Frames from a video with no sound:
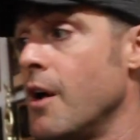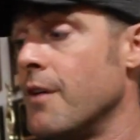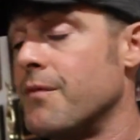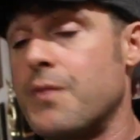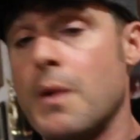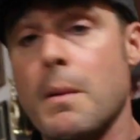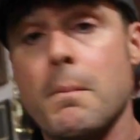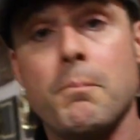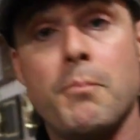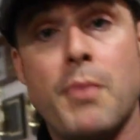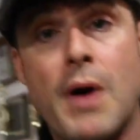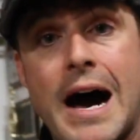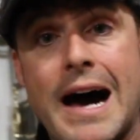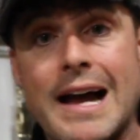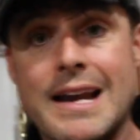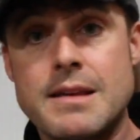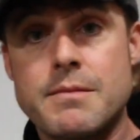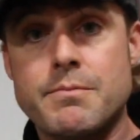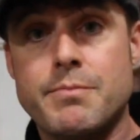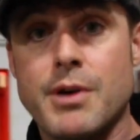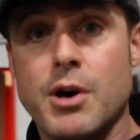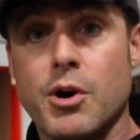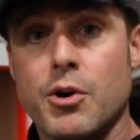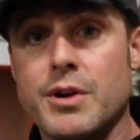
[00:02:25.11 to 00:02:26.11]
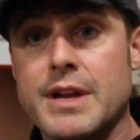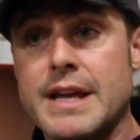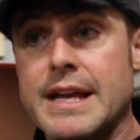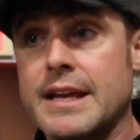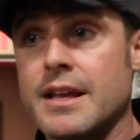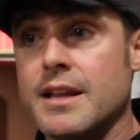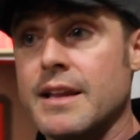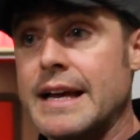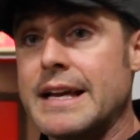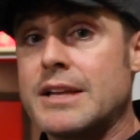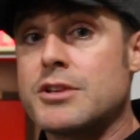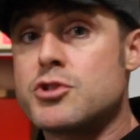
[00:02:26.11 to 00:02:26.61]
from
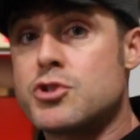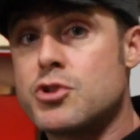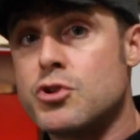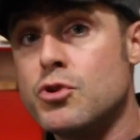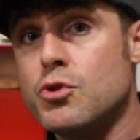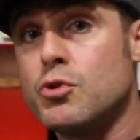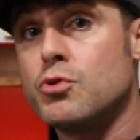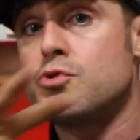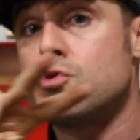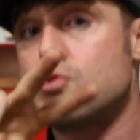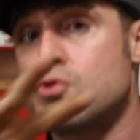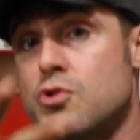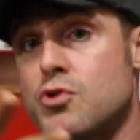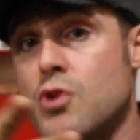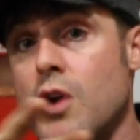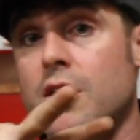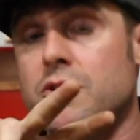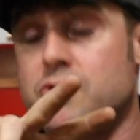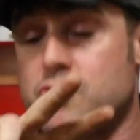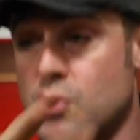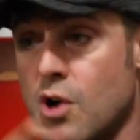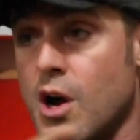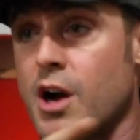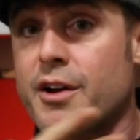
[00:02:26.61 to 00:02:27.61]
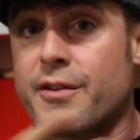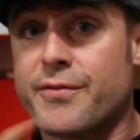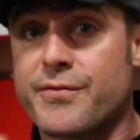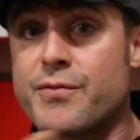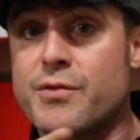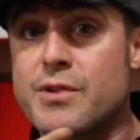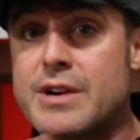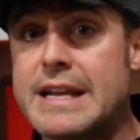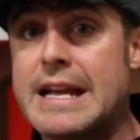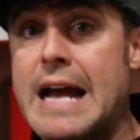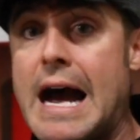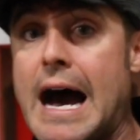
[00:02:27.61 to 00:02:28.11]
bodybuilding, like two dr-
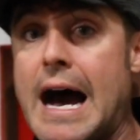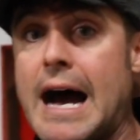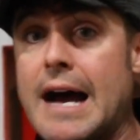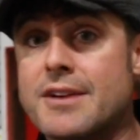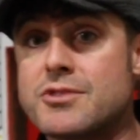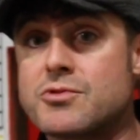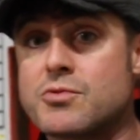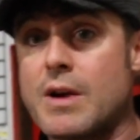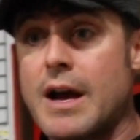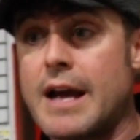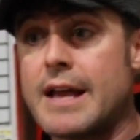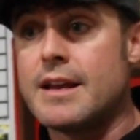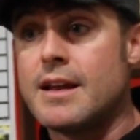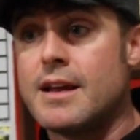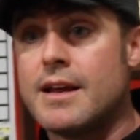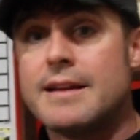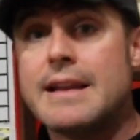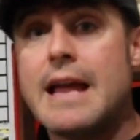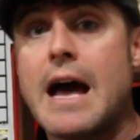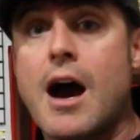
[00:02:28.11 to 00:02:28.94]
drug-free guys, right?